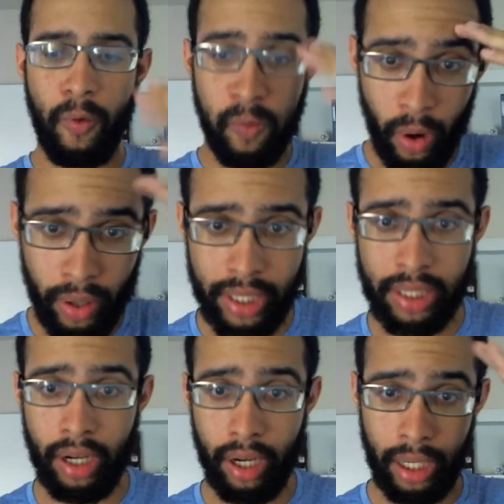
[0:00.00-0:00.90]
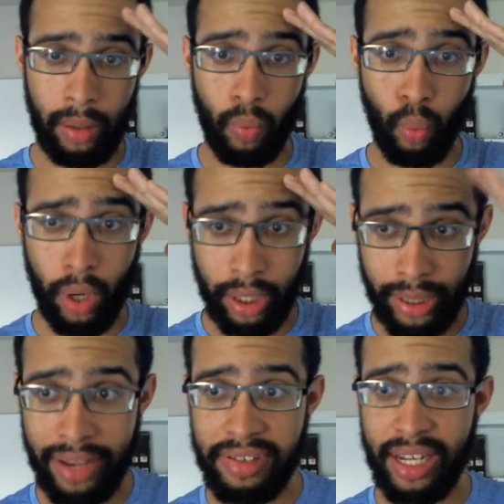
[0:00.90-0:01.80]
focus on what a
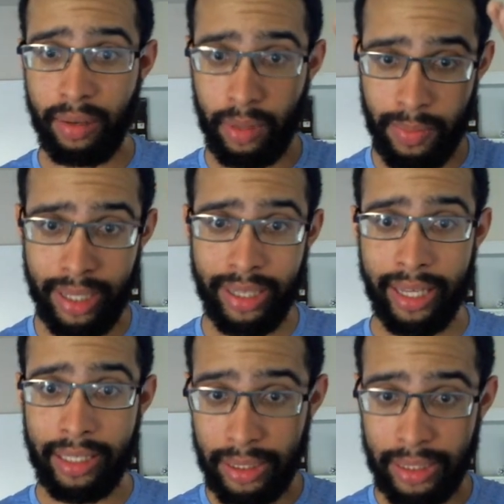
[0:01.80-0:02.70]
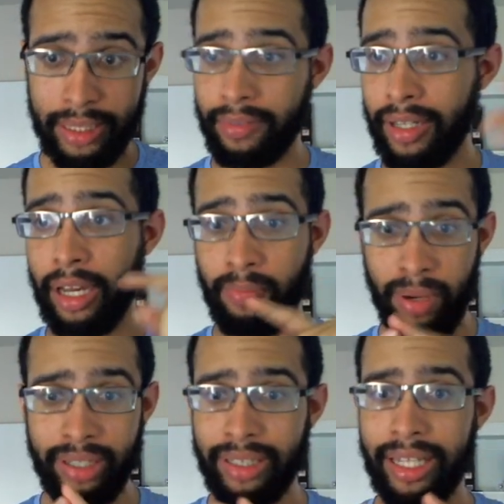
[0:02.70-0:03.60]
lifestyle would be like, living
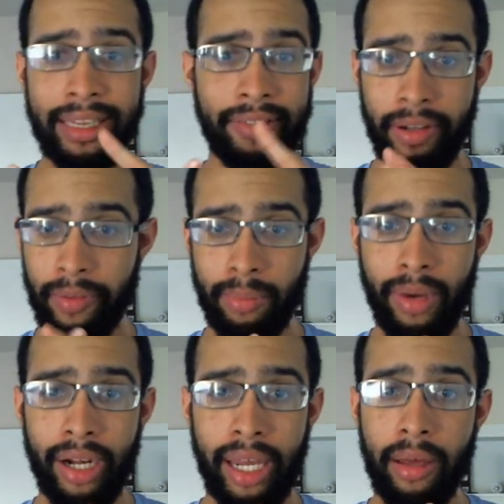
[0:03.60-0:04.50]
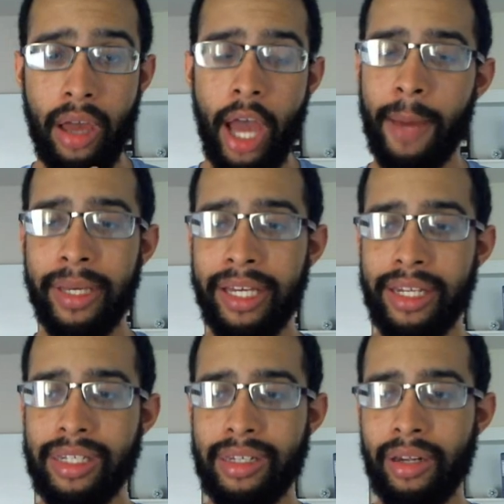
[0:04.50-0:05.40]
abundantly, living with money.
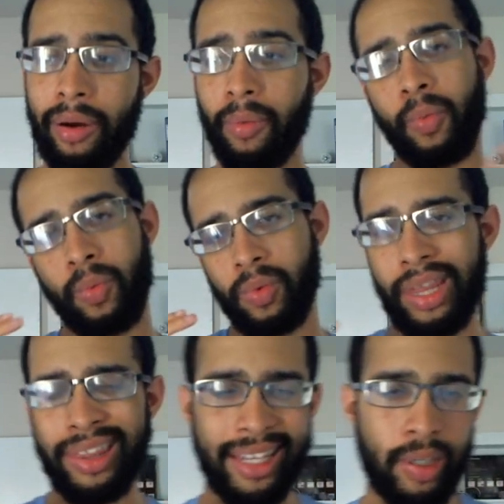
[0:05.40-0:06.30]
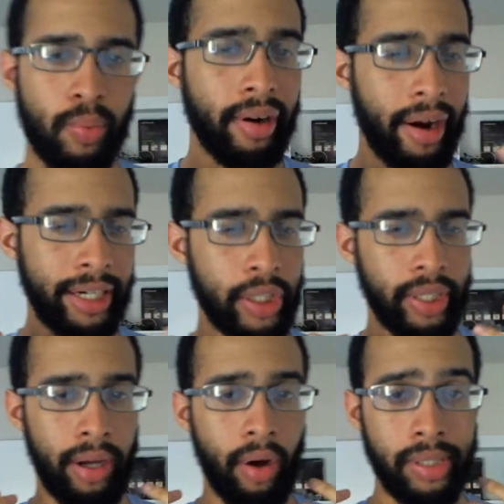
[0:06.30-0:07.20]
Because, the thing is, we're
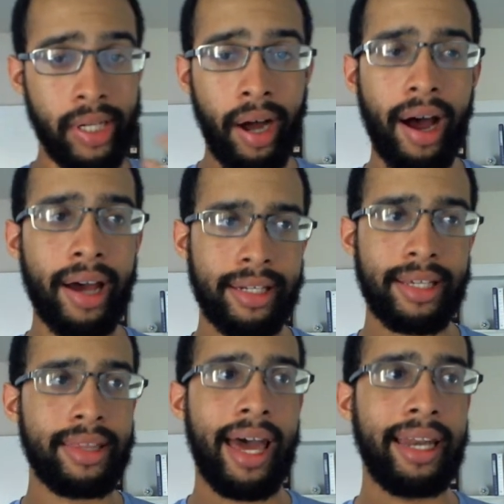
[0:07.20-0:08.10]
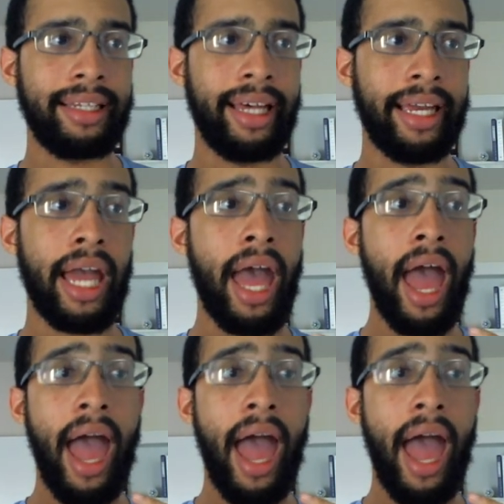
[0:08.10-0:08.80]
actually all taught that, like,